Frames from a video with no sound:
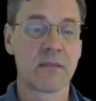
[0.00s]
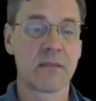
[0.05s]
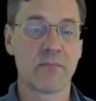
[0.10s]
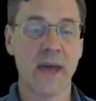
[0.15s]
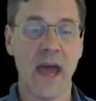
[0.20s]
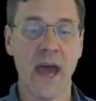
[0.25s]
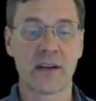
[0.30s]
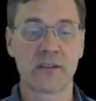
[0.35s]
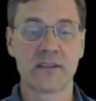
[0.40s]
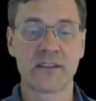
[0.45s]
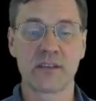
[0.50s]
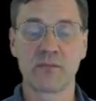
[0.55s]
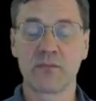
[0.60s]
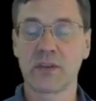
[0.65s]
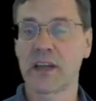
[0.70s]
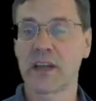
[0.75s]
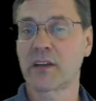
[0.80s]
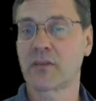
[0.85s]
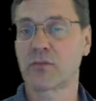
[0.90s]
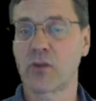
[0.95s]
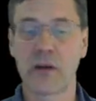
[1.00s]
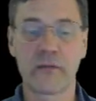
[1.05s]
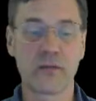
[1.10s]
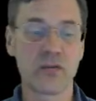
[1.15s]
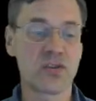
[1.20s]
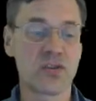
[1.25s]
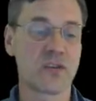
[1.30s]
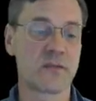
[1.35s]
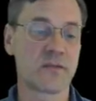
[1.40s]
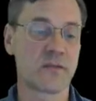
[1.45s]
patterns in molecular
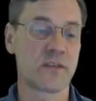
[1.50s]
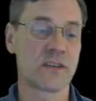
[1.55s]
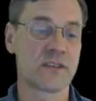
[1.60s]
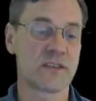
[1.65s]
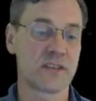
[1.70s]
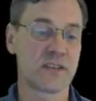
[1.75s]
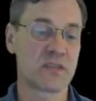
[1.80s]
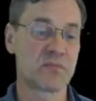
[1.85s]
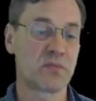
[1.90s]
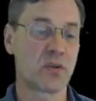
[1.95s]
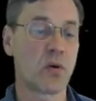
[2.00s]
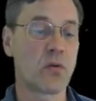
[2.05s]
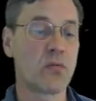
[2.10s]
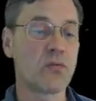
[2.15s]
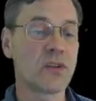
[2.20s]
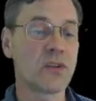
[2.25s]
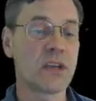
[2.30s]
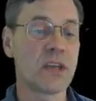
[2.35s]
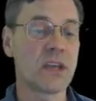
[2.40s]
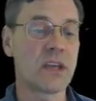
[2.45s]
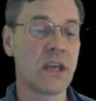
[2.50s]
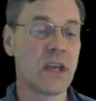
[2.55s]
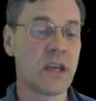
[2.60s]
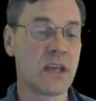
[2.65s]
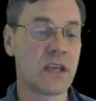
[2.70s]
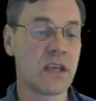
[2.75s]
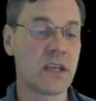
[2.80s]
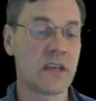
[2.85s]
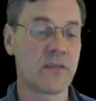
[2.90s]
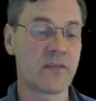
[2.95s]
evolution, for instance, but only
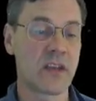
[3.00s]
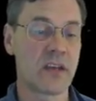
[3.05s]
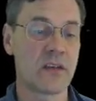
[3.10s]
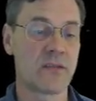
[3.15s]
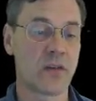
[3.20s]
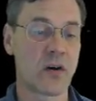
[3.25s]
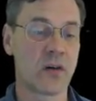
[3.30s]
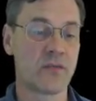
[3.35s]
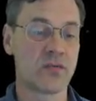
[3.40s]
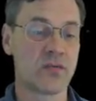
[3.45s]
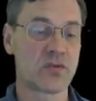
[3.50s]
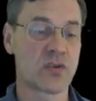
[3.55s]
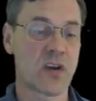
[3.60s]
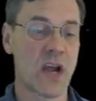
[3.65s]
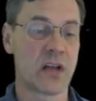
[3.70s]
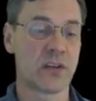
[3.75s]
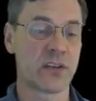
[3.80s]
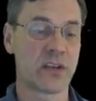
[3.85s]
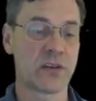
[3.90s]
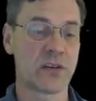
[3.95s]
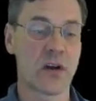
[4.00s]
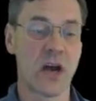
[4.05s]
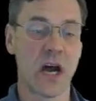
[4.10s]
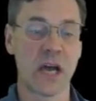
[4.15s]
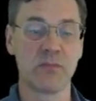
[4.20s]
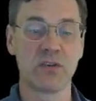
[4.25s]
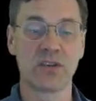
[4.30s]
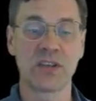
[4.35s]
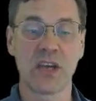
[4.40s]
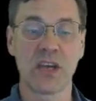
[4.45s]
if they involve neutrality or high
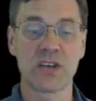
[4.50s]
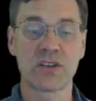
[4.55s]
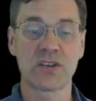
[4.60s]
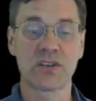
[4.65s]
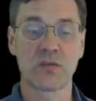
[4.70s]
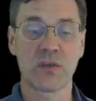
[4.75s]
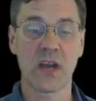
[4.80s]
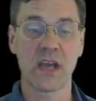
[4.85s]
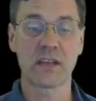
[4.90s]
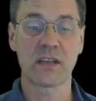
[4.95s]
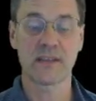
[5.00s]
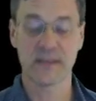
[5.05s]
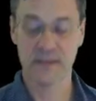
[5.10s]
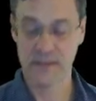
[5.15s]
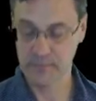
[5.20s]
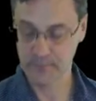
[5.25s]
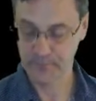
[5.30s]
mutation rates.